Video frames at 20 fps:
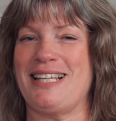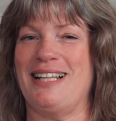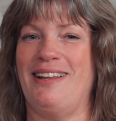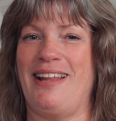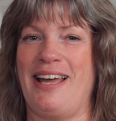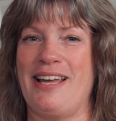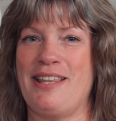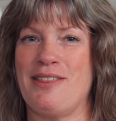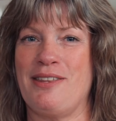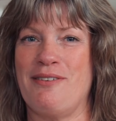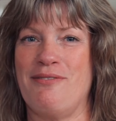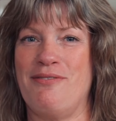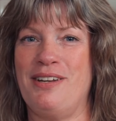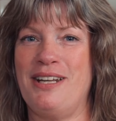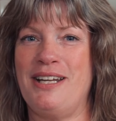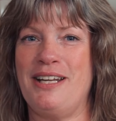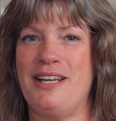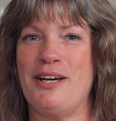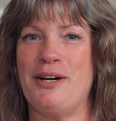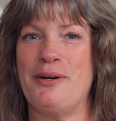to like the
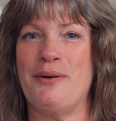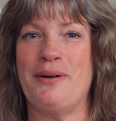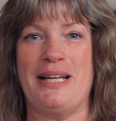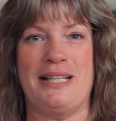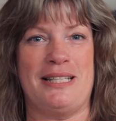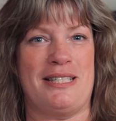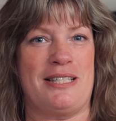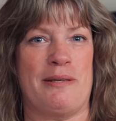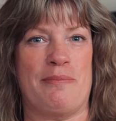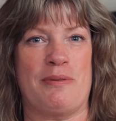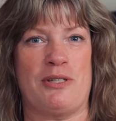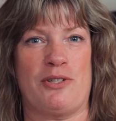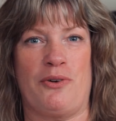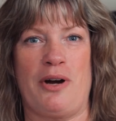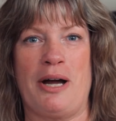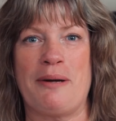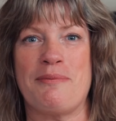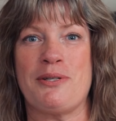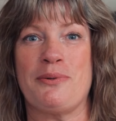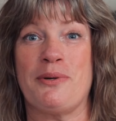video and
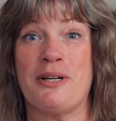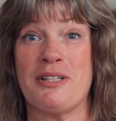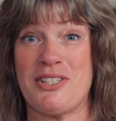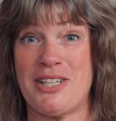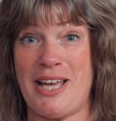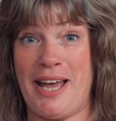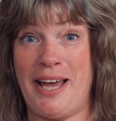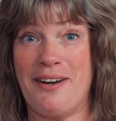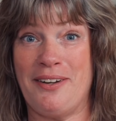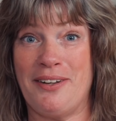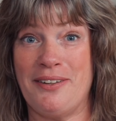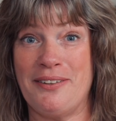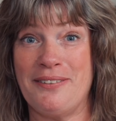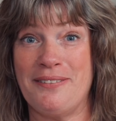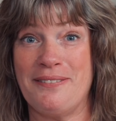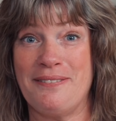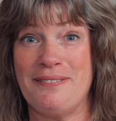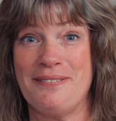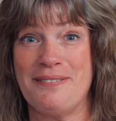subscribe to our channel,